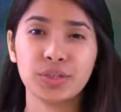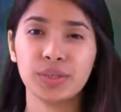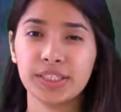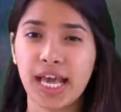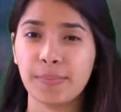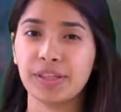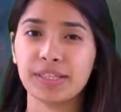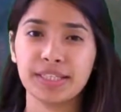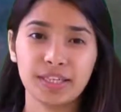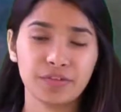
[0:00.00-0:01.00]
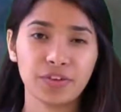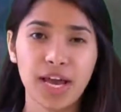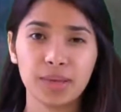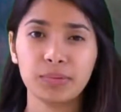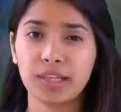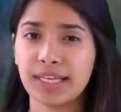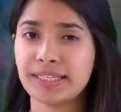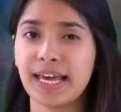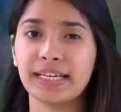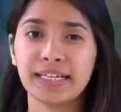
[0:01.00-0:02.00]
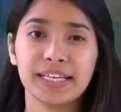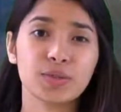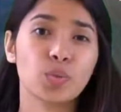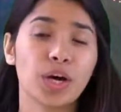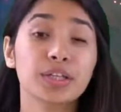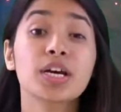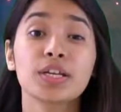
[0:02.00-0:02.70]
to examine the scene of crime, the less likely is one